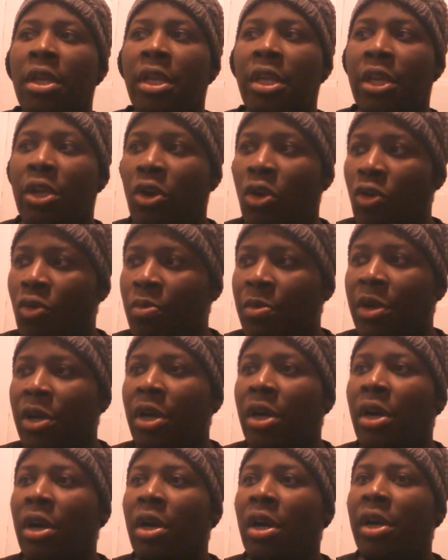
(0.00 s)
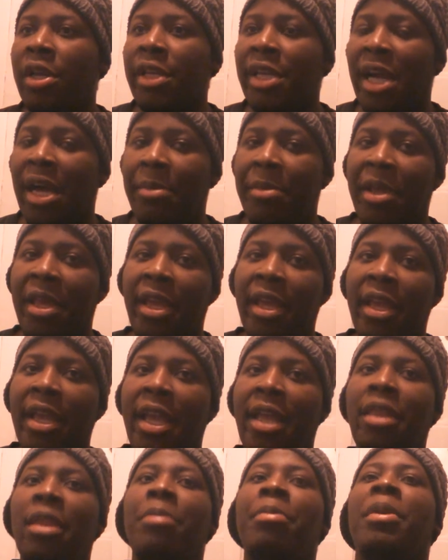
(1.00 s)
Ikoma,
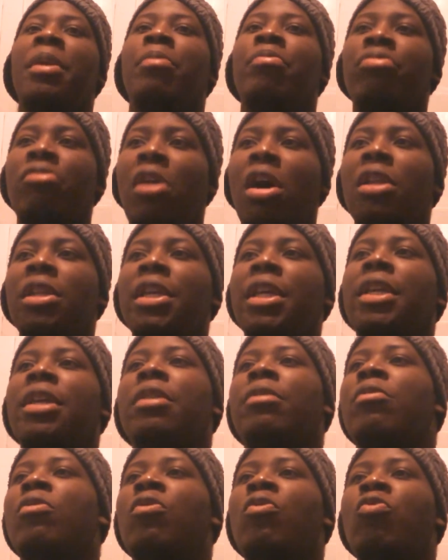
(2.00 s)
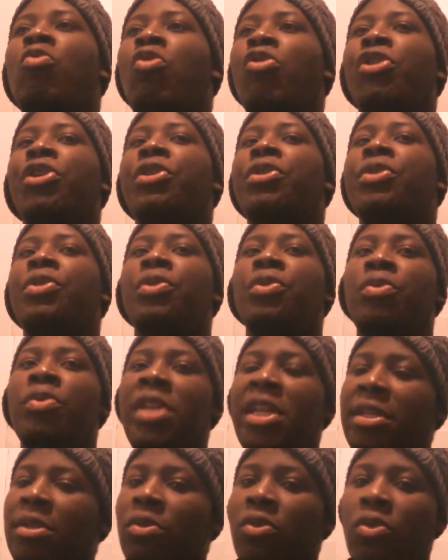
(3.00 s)
Ayame, and the big brolic warrior
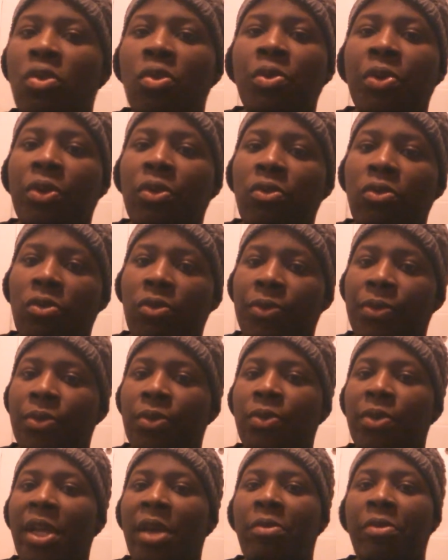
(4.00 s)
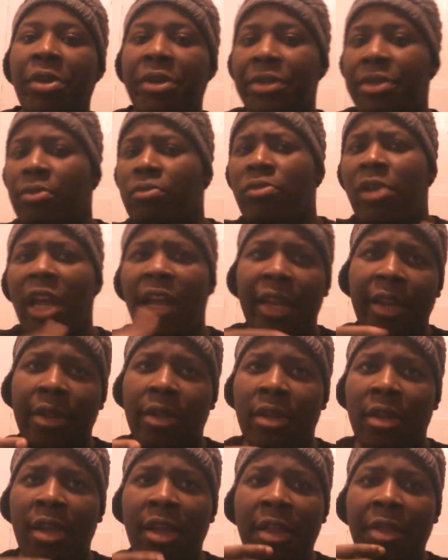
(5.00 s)
dude that's cool with Koutetsujou that wears the red.
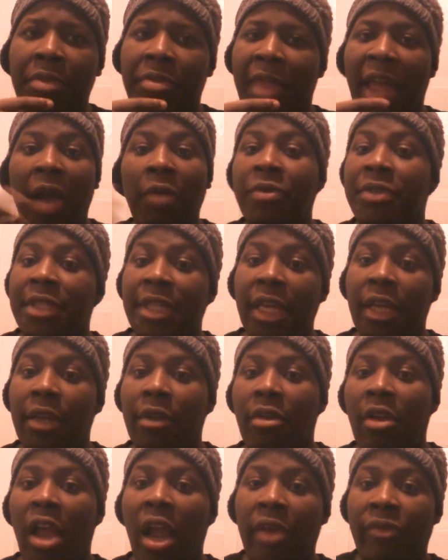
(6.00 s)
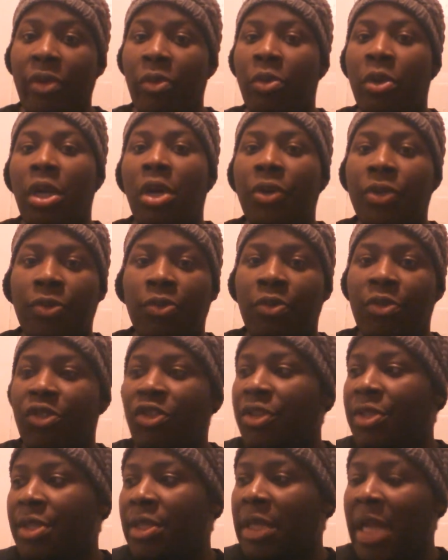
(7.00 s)
That was it. Everyone else were
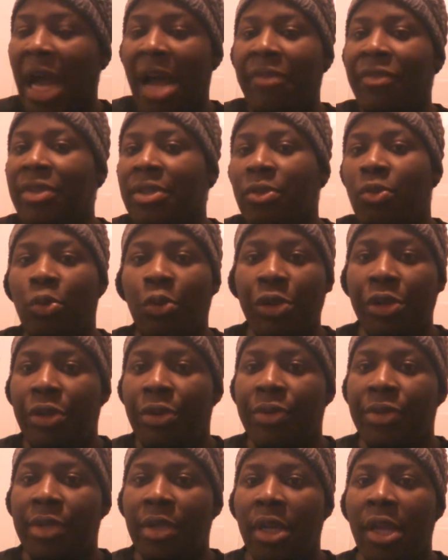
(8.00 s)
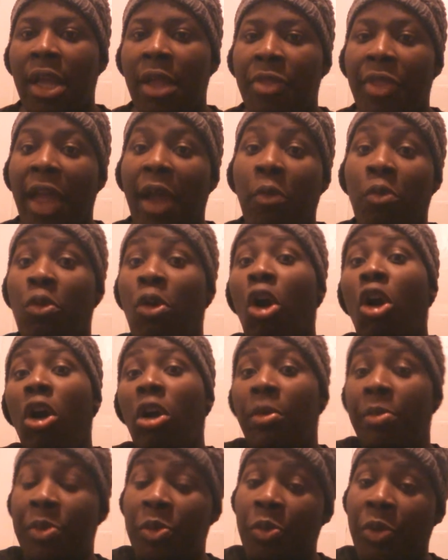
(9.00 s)
just novice warriors that were
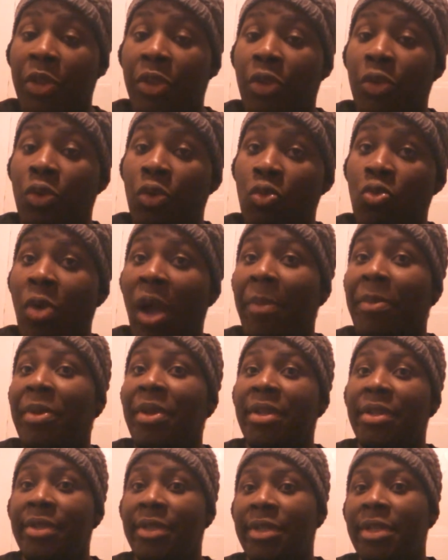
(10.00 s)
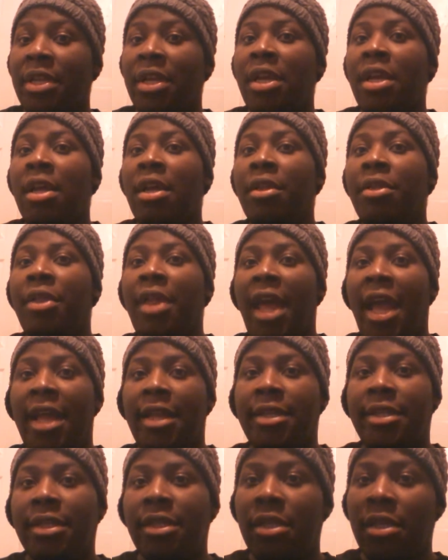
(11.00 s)
armed with the new weapons
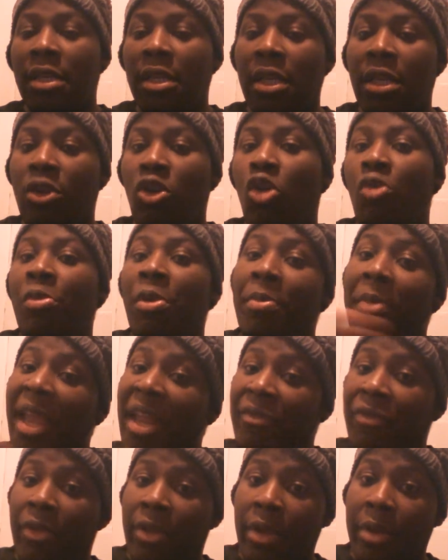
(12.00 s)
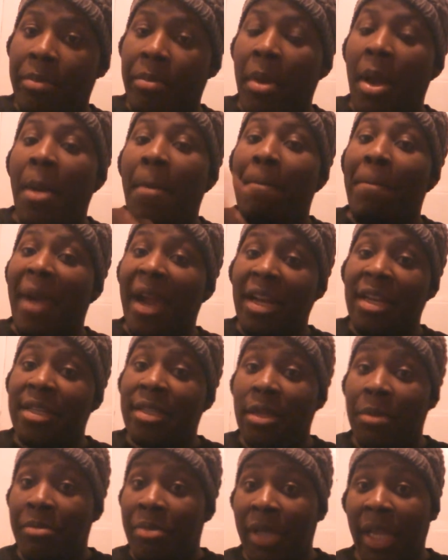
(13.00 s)
that Ikoma made for them,
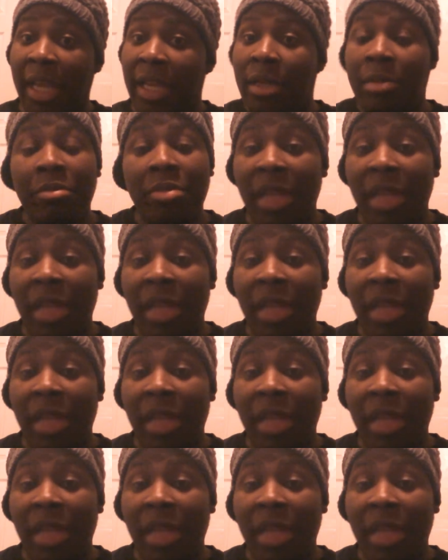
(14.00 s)
minus the blade.